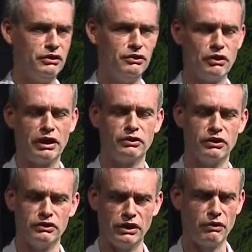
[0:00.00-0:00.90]

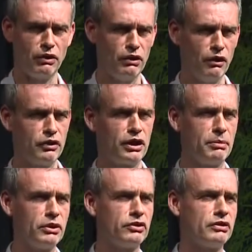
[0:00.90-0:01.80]
Director General of the
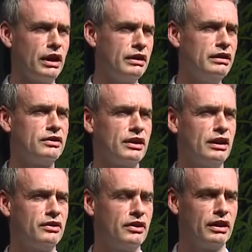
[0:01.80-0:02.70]
Commission, and he
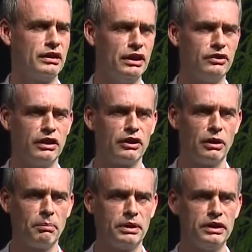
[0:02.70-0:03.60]
said that internet
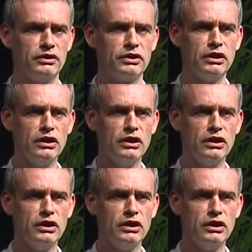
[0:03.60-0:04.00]
companies